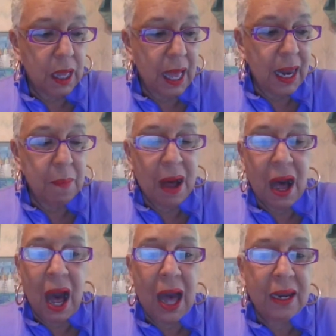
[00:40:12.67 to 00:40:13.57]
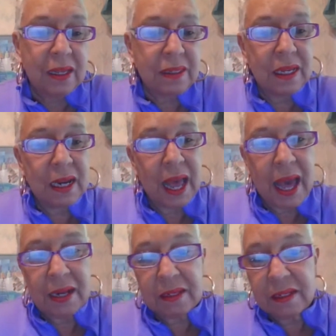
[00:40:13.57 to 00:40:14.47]
antibiotics and
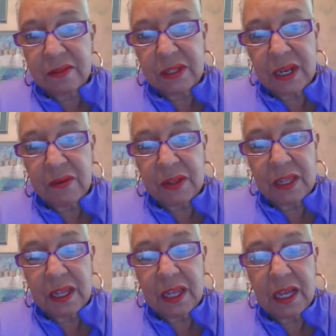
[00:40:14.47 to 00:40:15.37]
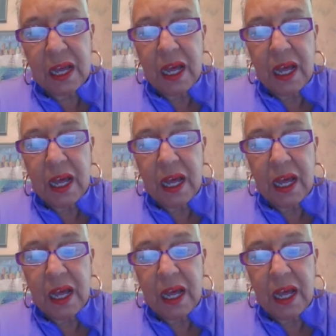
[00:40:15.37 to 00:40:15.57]
additives and everything.